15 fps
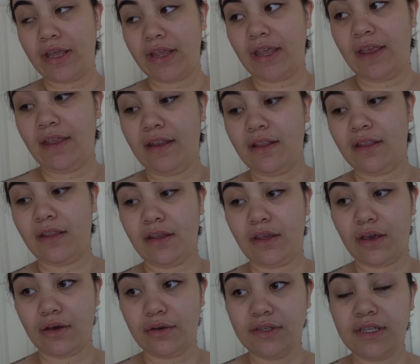and get the
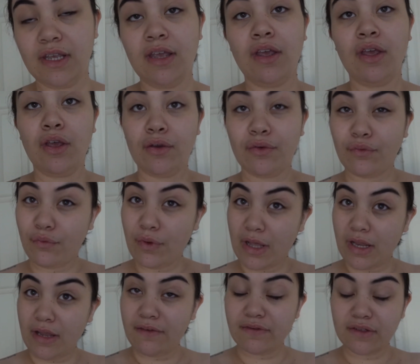girls
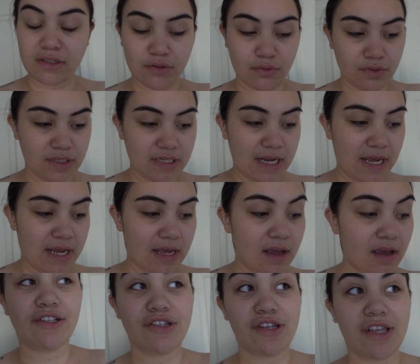ready for school today.
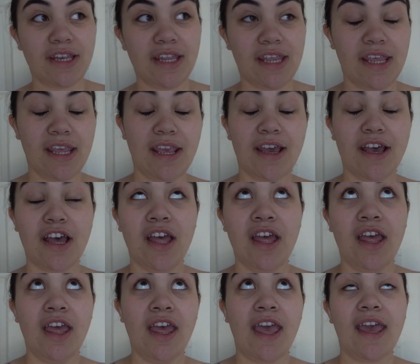As you can hear,
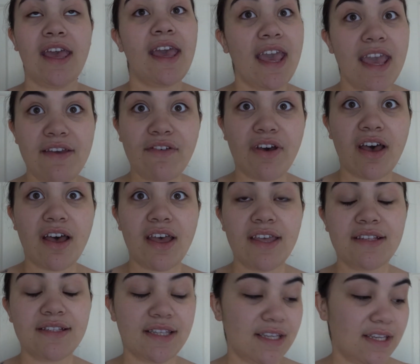Ava
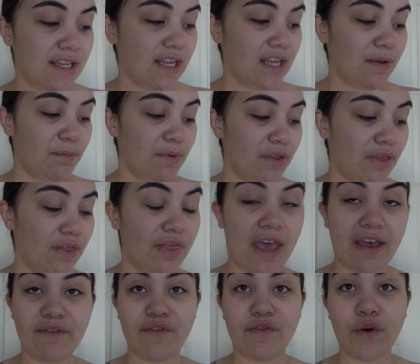is in here with
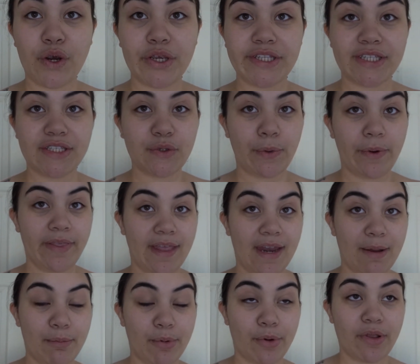that frozen toy that
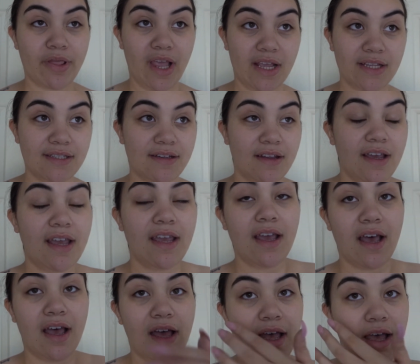I brought last night
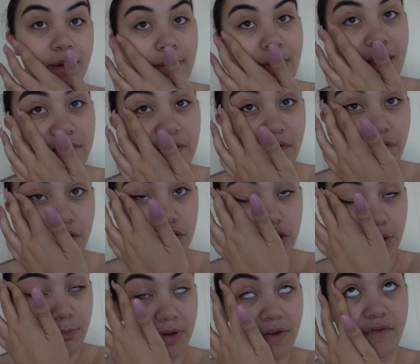after food
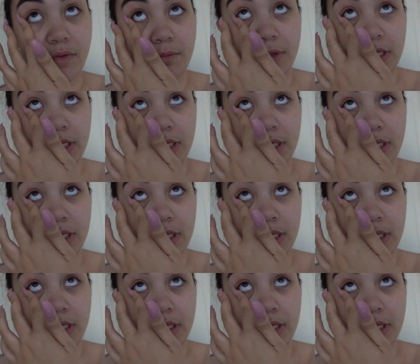shopping from